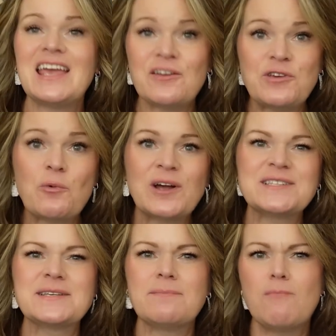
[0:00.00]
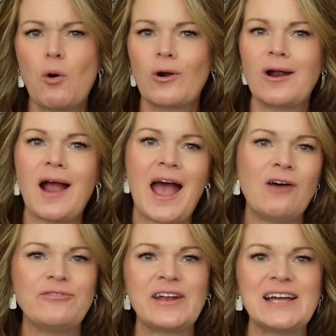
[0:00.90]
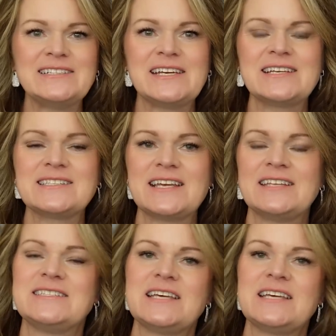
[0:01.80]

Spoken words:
If you want some more outfit ideas and